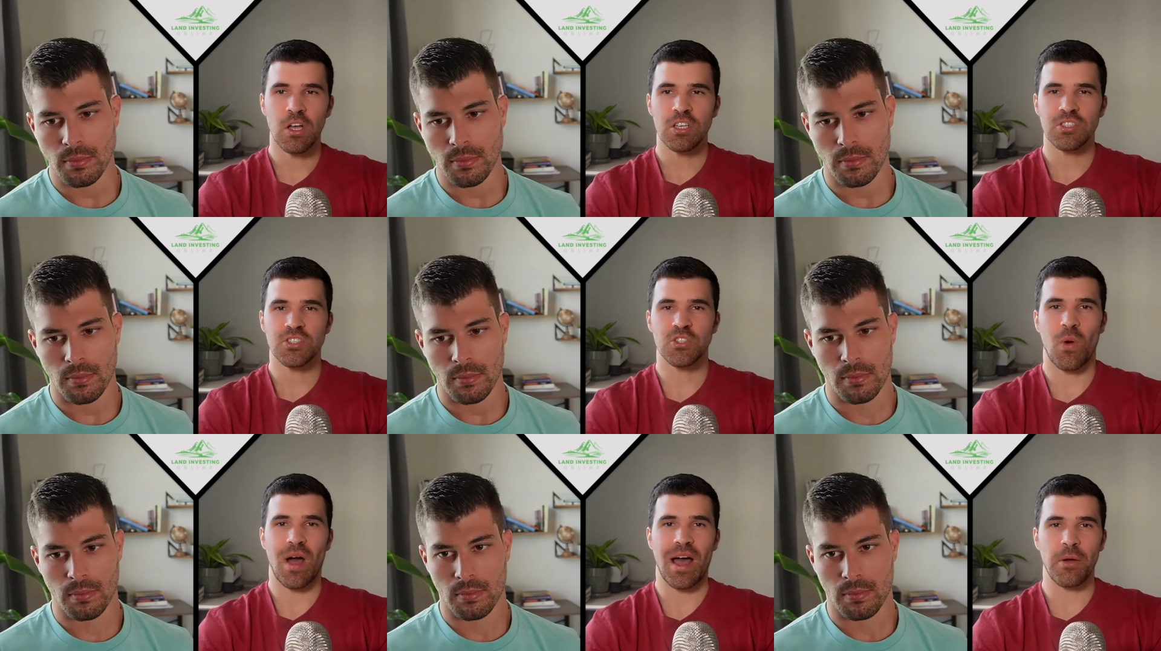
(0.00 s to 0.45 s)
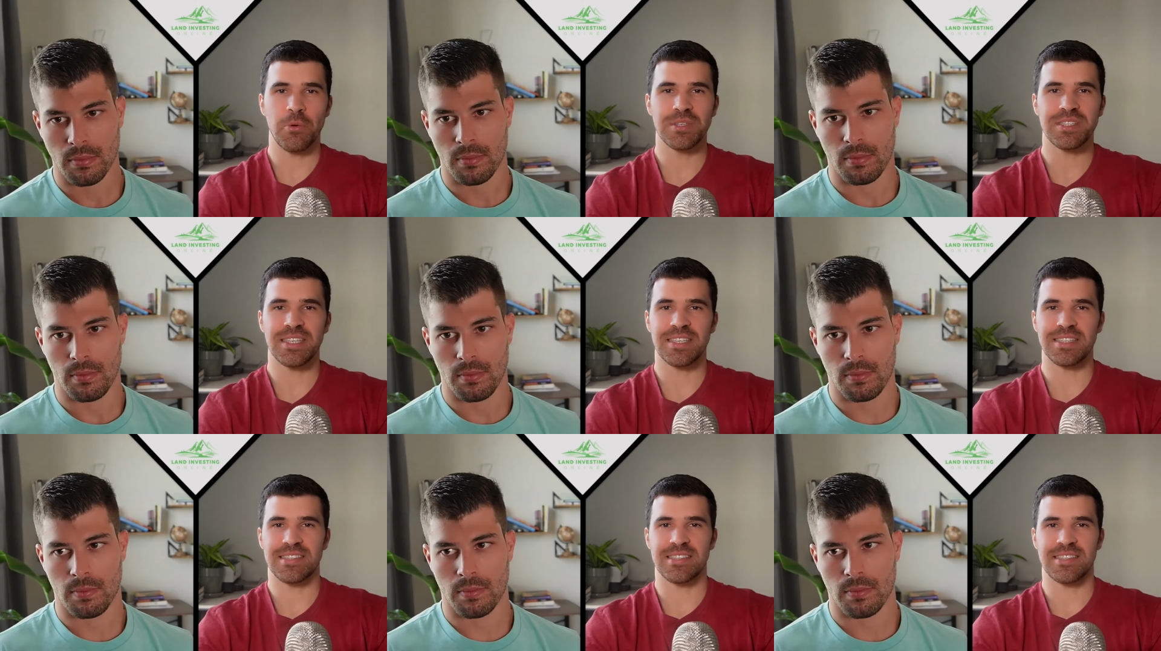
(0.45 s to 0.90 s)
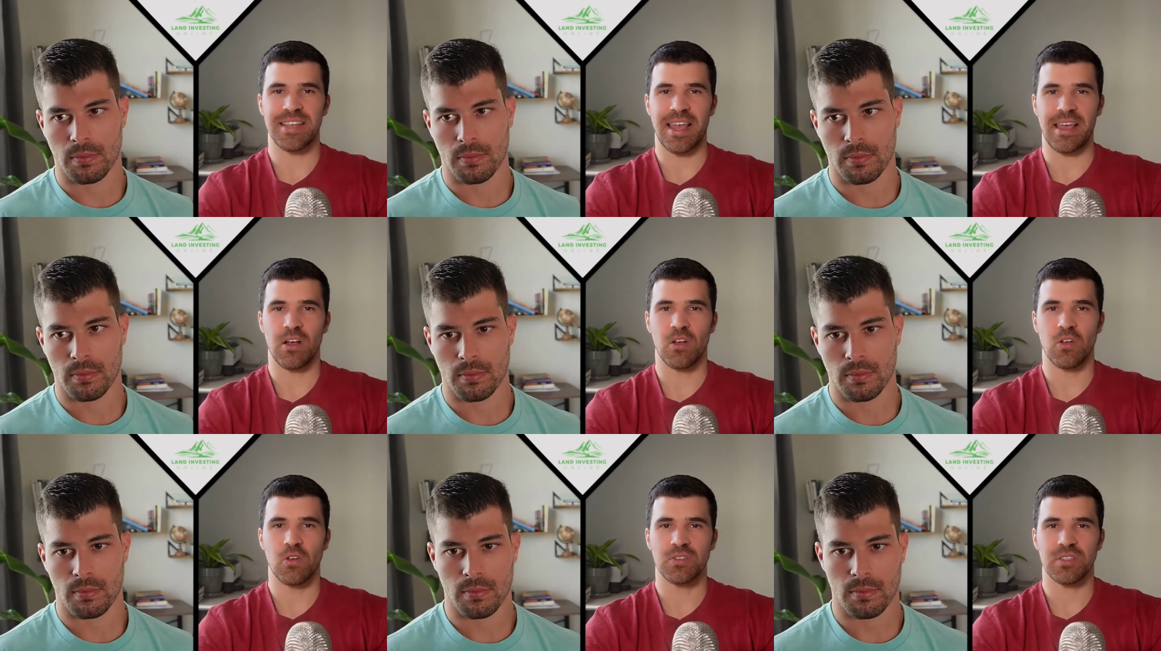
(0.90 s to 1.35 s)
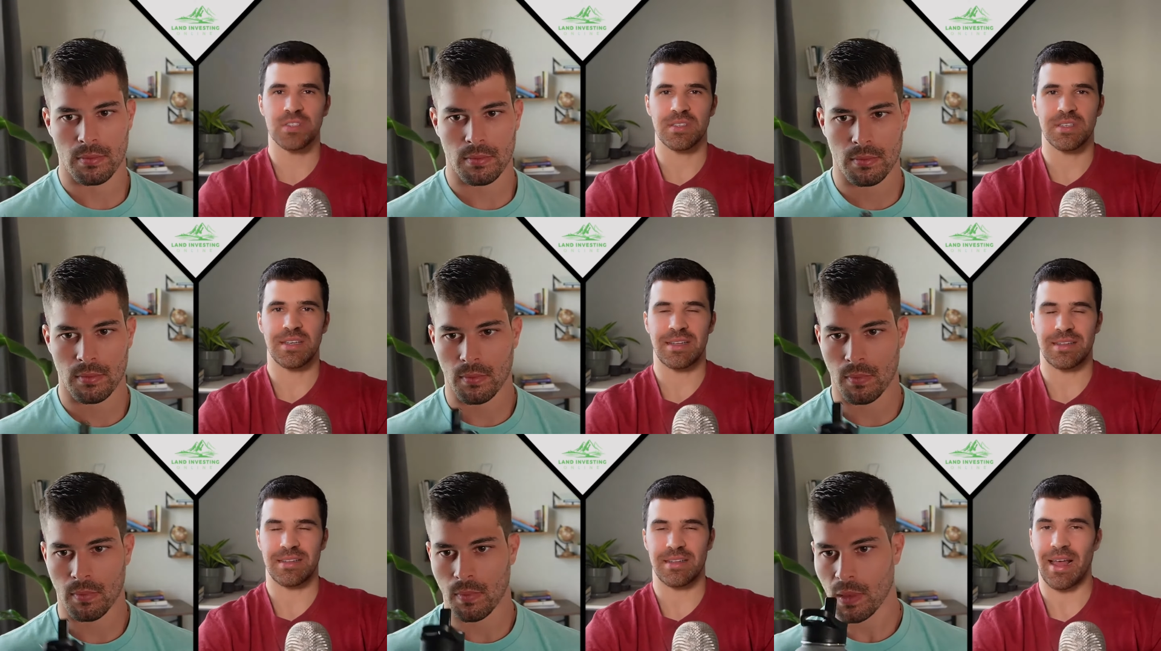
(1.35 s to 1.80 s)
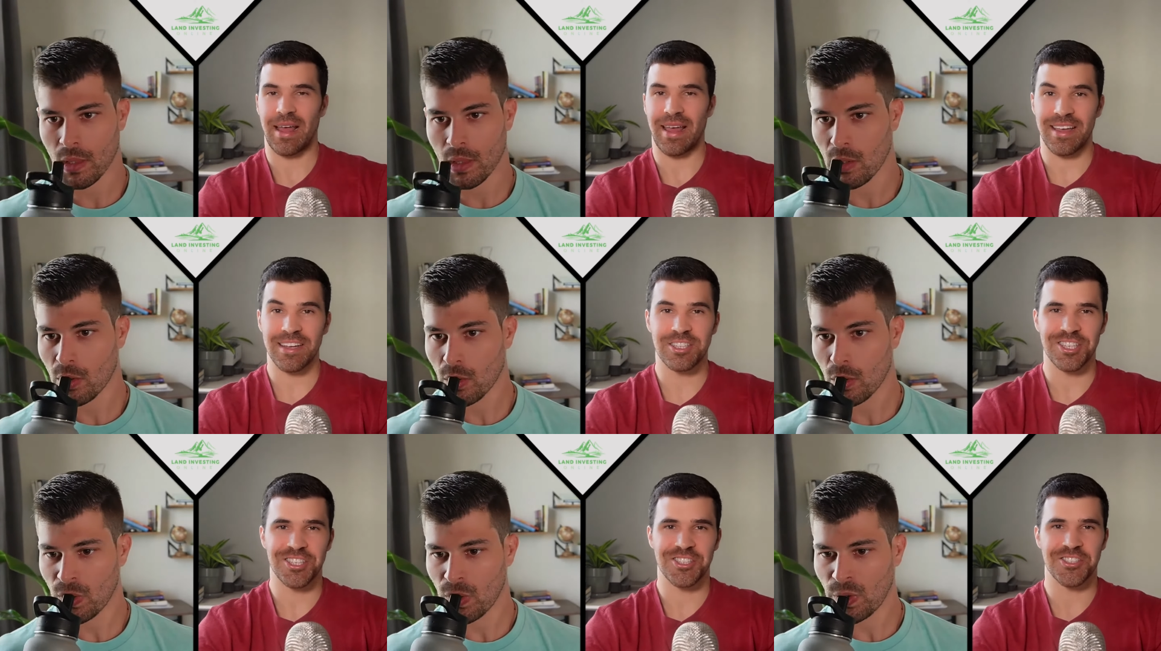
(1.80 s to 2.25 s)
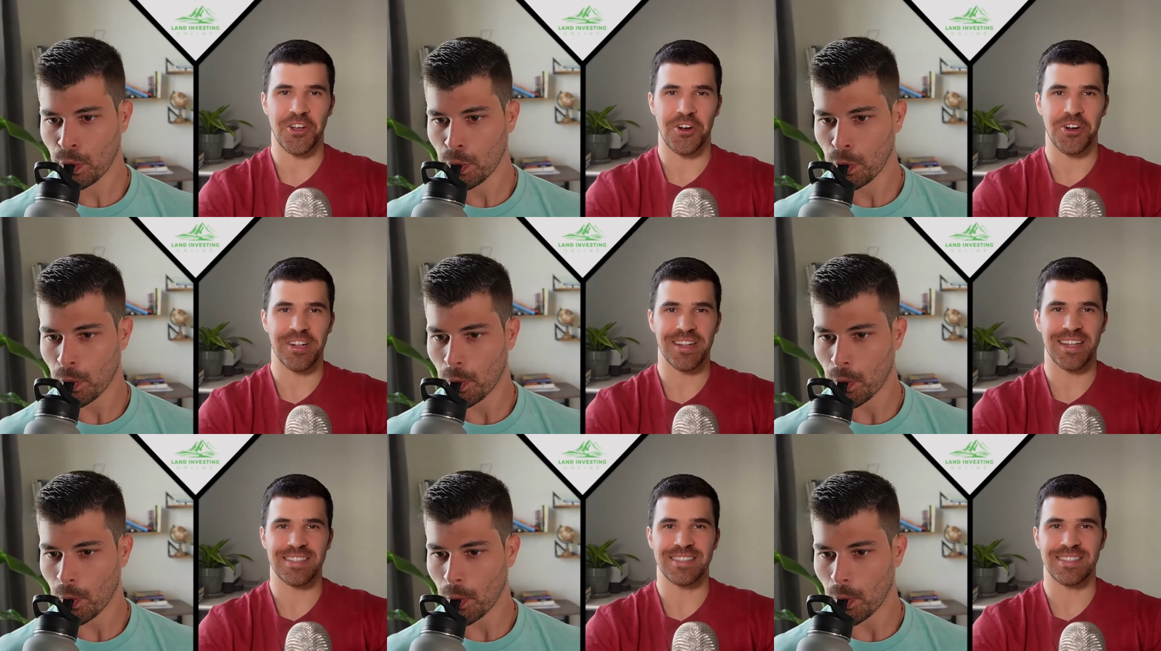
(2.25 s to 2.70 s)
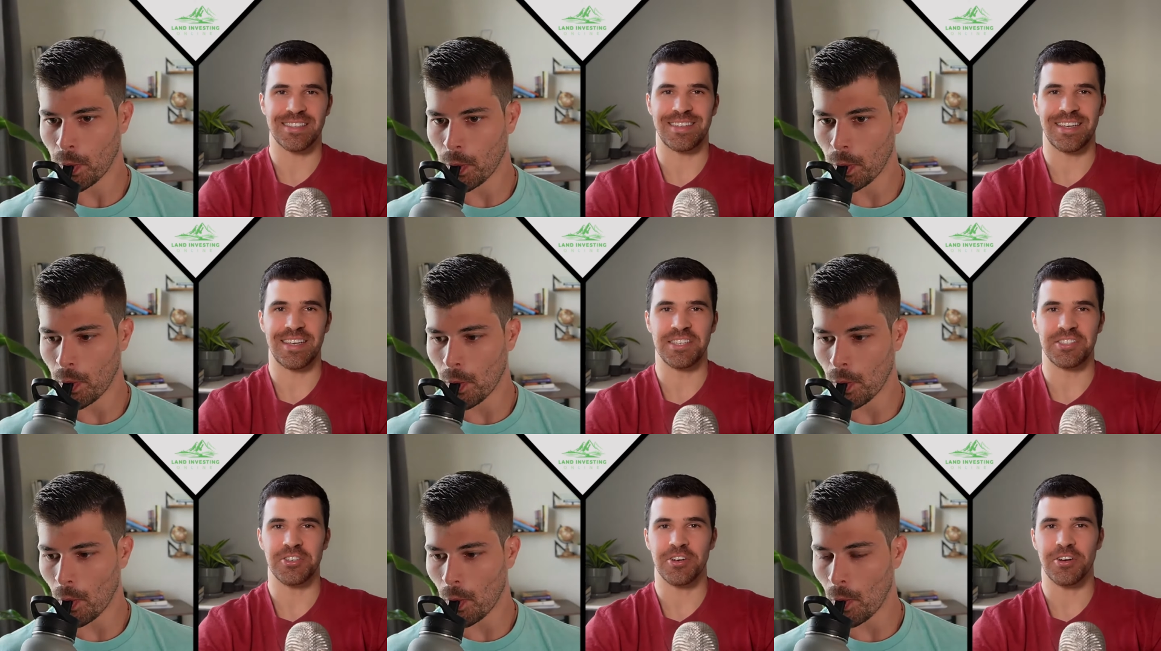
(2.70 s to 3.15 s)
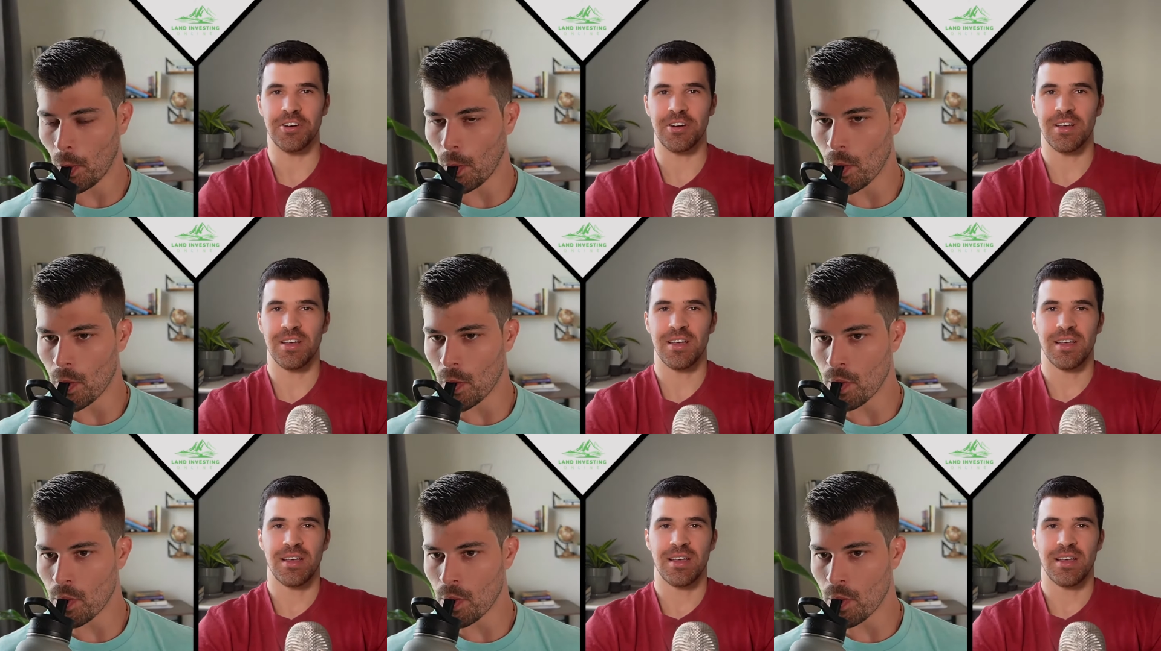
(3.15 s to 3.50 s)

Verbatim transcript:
Speaker 1: So I was in sales. I actually started as a teacher.